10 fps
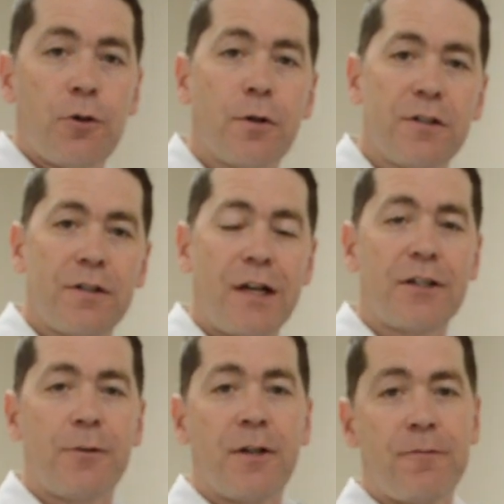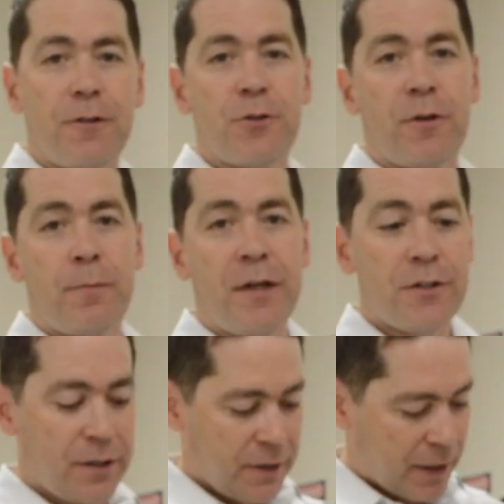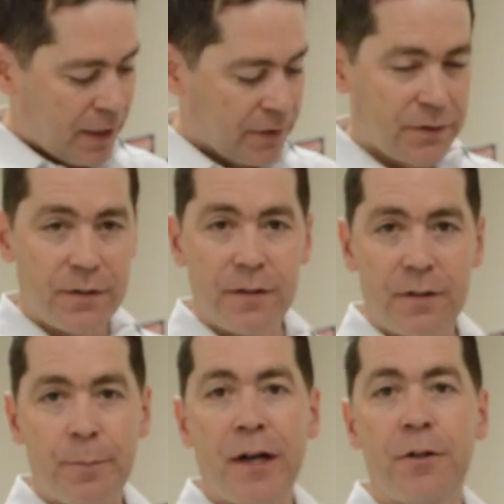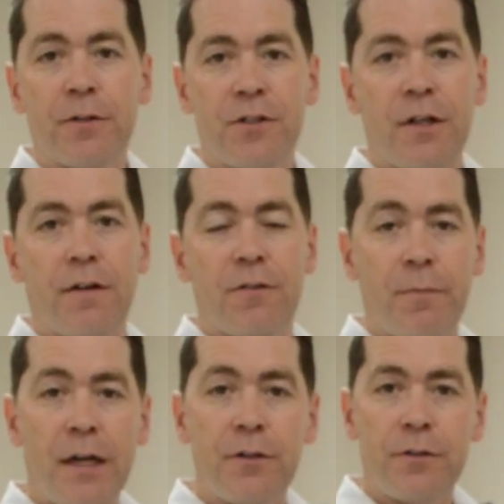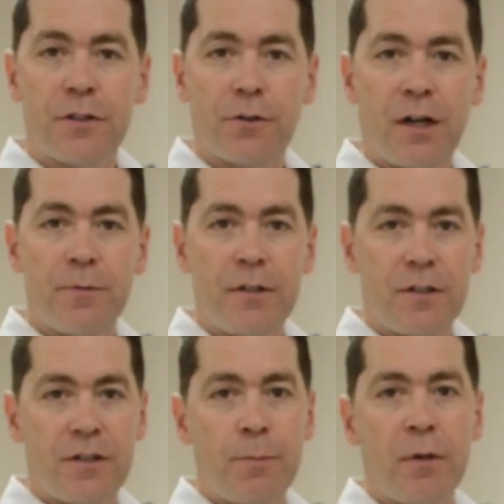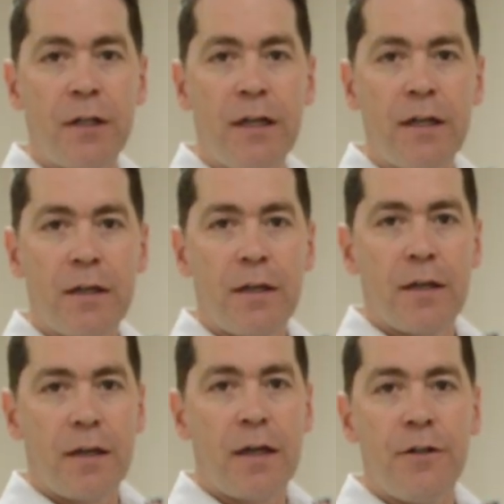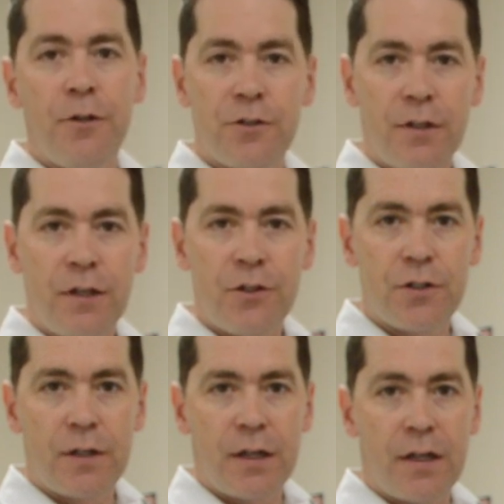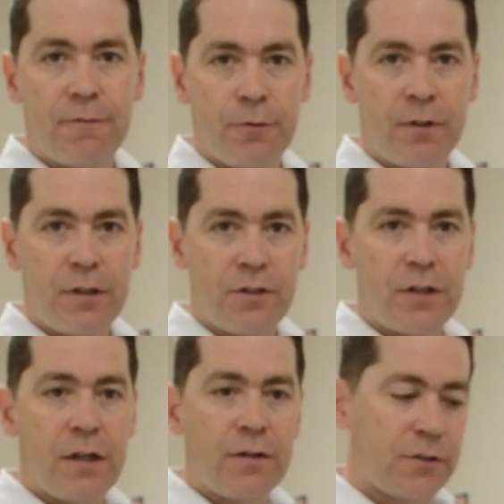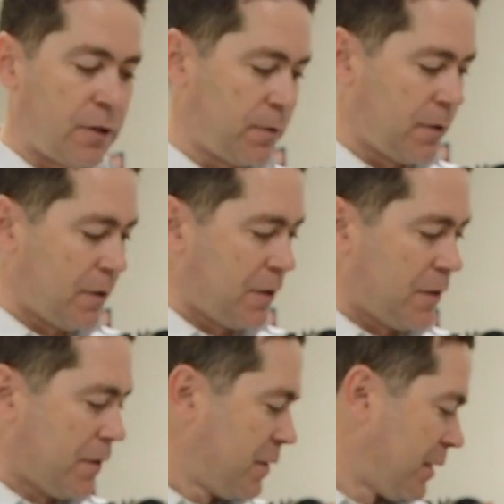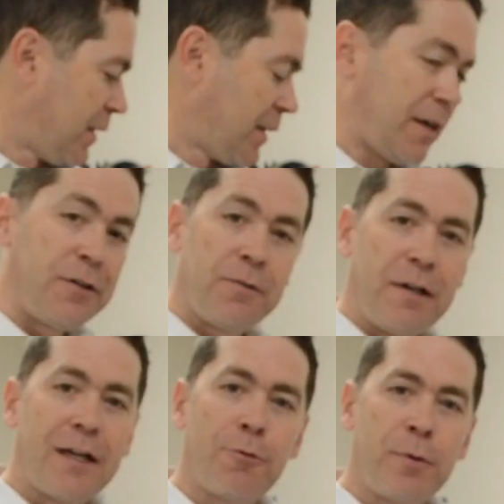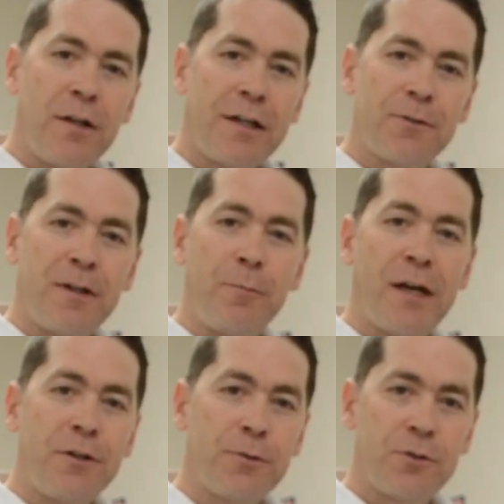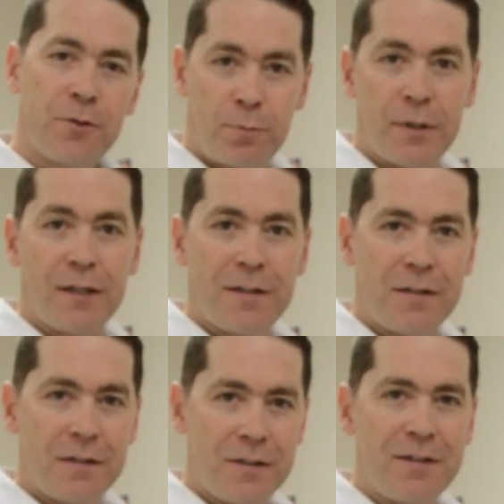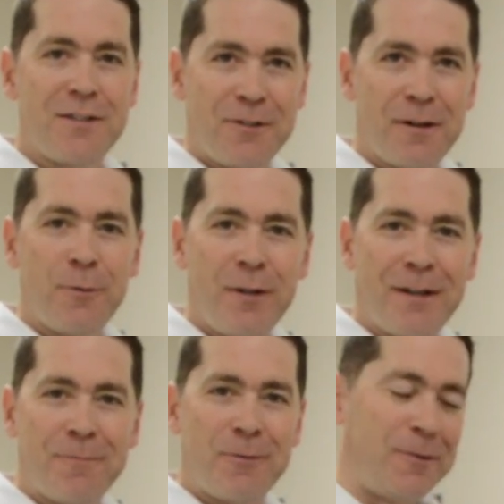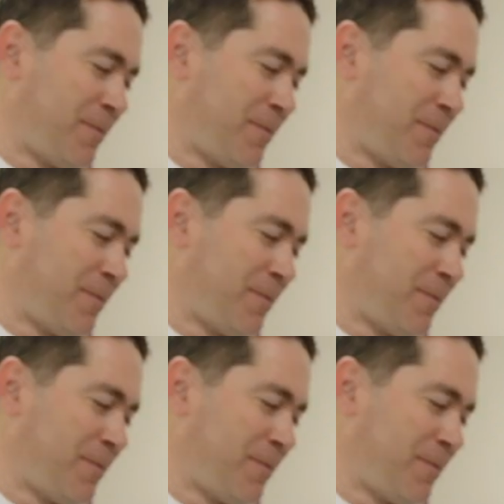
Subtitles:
course, actually what I first want to mention is the manual itself. The manual describes the assembly and usage for this cell, so I know not everybody likes reading manuals, but this is incredibly helpful.